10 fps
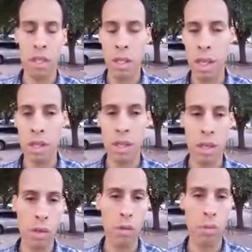Yeah,
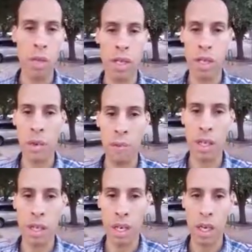we
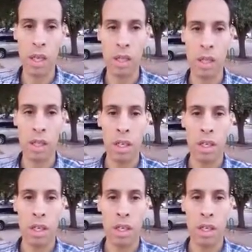definitely can